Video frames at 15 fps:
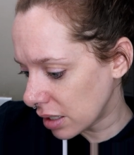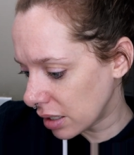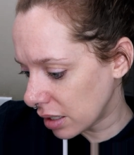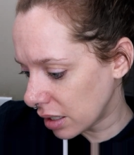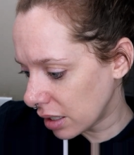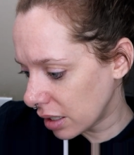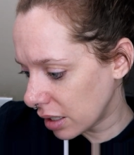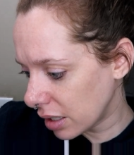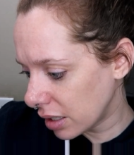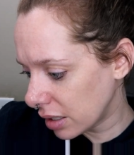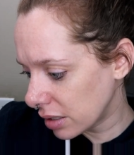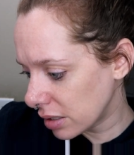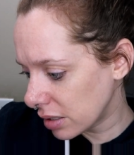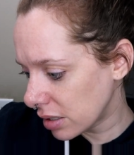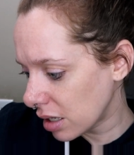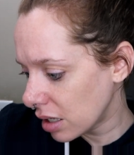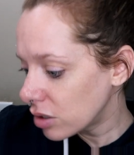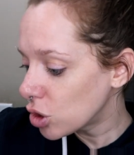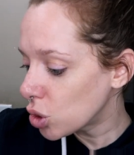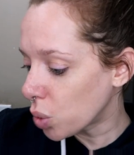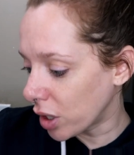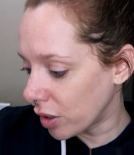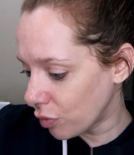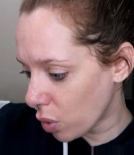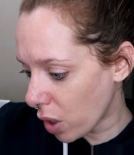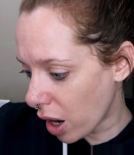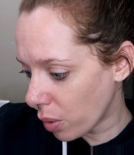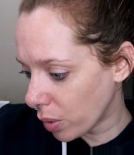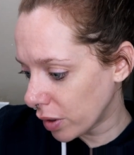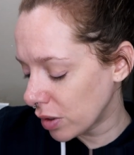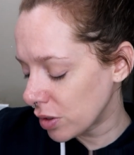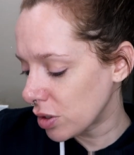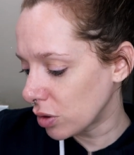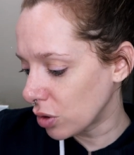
it is 24 hours,